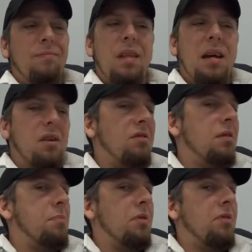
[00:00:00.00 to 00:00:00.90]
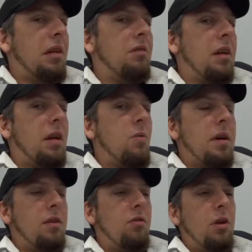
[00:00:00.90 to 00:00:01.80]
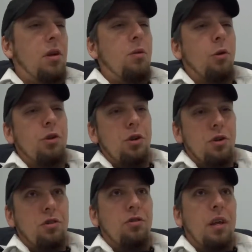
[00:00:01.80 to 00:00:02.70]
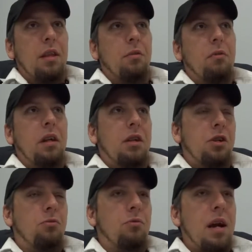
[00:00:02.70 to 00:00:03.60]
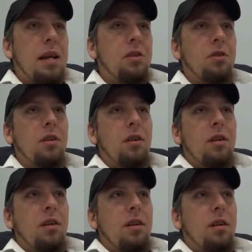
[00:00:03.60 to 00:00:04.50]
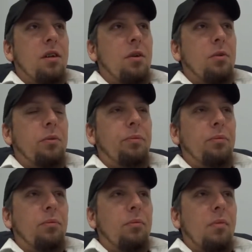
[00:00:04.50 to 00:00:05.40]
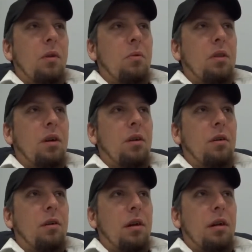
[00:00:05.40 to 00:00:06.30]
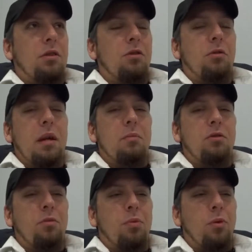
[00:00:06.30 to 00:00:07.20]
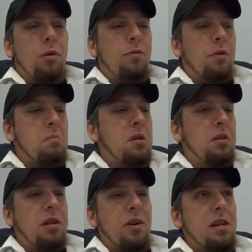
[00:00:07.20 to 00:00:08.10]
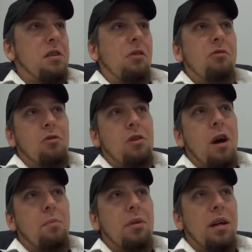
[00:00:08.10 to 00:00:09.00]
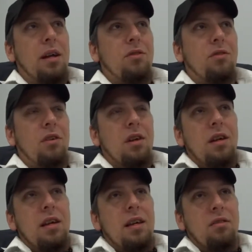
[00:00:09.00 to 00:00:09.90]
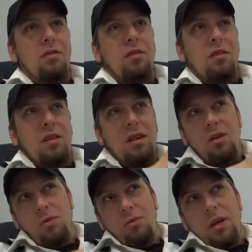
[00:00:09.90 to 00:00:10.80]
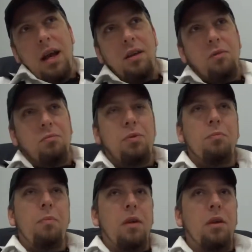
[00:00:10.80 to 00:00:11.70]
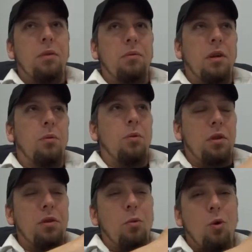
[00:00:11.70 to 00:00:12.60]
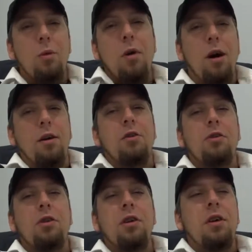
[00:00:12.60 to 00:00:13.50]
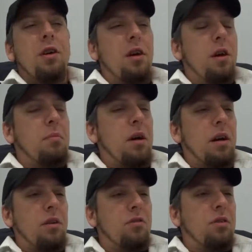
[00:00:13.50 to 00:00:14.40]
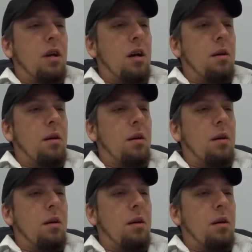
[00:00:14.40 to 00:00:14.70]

in a simple sense anyways. Of course, you could say that the religious right, with their extreme support for the military-industrial complex, is, they're the warmongers among us,